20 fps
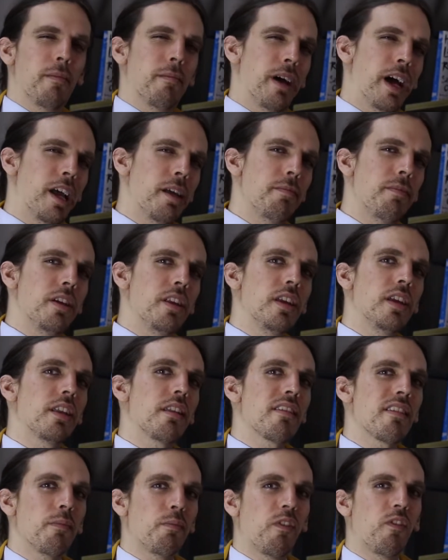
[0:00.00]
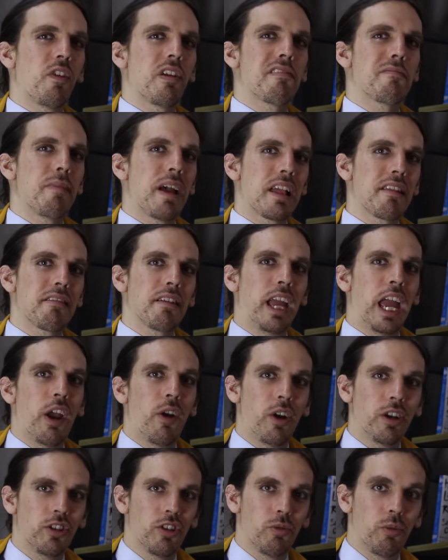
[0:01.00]
In my opinion, some of his best
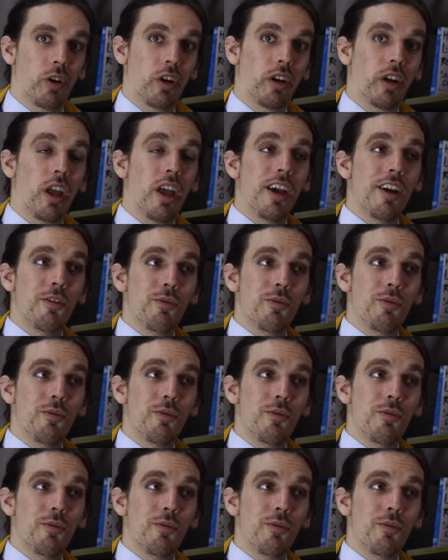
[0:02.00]
character work,